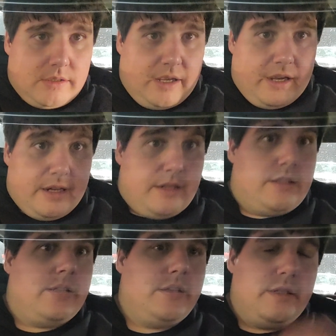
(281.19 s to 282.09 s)
And
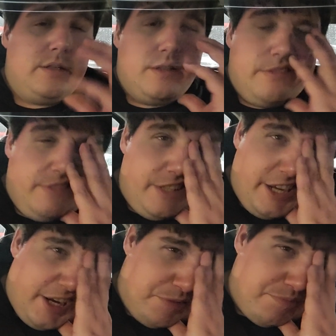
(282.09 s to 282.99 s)

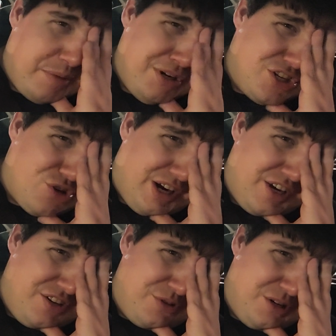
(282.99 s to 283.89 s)
yeah, I'm going to try
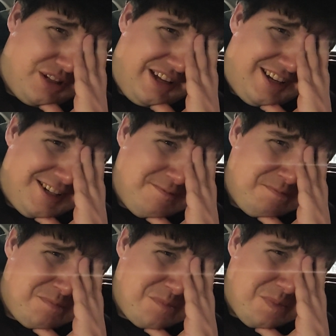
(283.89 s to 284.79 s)
and do it like
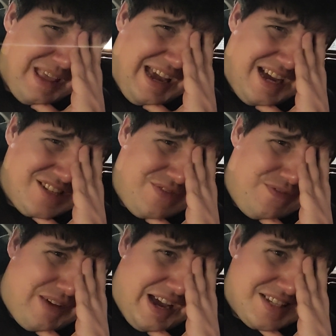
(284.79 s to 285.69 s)
as
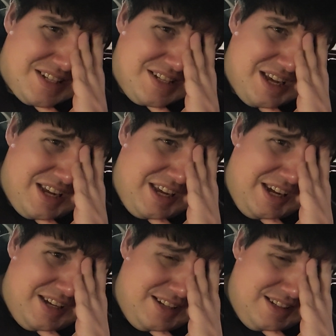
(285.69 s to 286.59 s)
fast as I
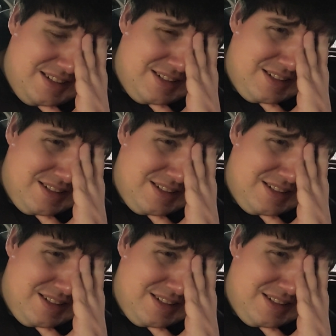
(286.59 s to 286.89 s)
can.